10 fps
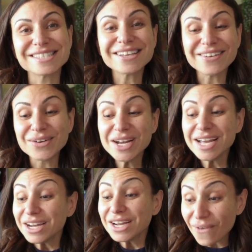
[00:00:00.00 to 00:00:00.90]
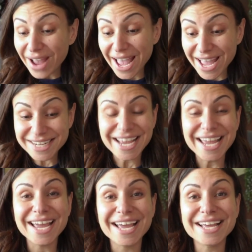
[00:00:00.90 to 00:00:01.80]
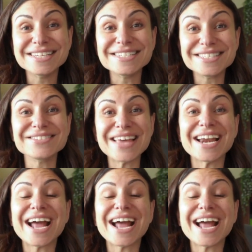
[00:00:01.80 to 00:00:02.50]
So go ahead and do that.